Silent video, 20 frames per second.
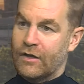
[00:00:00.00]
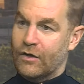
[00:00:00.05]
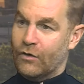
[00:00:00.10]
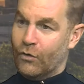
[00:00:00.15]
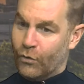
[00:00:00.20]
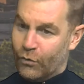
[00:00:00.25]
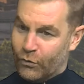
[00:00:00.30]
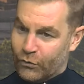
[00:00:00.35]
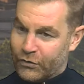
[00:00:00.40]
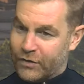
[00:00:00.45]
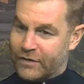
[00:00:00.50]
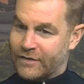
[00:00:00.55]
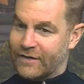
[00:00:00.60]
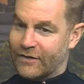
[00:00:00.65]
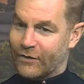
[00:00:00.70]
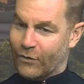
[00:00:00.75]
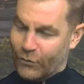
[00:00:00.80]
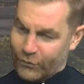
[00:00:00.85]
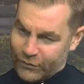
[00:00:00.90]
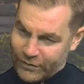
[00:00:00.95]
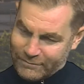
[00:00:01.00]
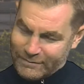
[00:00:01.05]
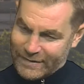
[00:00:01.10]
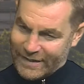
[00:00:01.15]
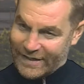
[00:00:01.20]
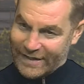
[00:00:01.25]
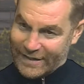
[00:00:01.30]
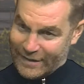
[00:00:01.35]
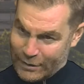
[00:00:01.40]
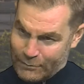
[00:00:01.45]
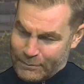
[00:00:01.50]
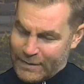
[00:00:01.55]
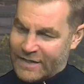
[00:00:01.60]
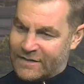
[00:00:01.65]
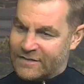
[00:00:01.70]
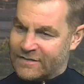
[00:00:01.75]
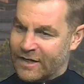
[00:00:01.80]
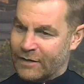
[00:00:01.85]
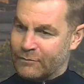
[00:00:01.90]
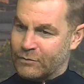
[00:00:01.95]
in the
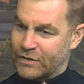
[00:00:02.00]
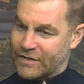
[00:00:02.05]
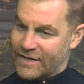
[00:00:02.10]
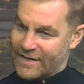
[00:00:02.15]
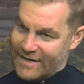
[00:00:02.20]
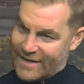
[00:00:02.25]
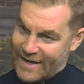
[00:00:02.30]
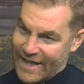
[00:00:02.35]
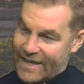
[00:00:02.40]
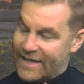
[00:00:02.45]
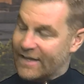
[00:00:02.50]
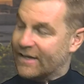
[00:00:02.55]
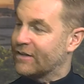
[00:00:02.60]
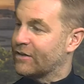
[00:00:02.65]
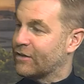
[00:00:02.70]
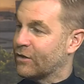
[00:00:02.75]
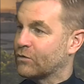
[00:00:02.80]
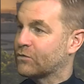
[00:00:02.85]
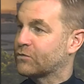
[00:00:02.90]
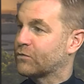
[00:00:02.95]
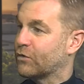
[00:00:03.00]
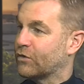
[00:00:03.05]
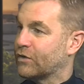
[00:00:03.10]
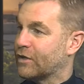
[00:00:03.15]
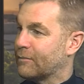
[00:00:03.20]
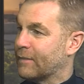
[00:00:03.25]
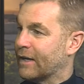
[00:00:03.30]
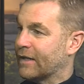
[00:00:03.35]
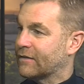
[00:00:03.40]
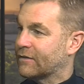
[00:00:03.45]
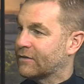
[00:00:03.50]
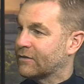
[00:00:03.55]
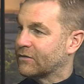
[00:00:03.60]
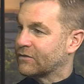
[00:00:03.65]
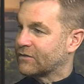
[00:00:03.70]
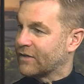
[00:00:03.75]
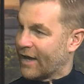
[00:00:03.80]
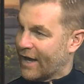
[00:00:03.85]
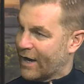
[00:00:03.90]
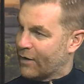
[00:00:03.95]
meantime, just nailing those
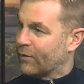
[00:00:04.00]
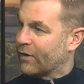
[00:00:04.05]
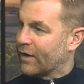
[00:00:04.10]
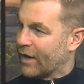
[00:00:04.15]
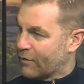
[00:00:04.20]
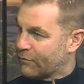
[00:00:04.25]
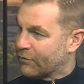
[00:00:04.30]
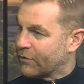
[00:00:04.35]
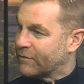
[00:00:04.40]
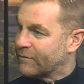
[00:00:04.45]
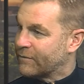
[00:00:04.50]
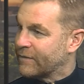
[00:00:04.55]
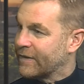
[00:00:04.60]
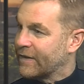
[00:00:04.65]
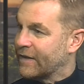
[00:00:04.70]
fundamentals at our level.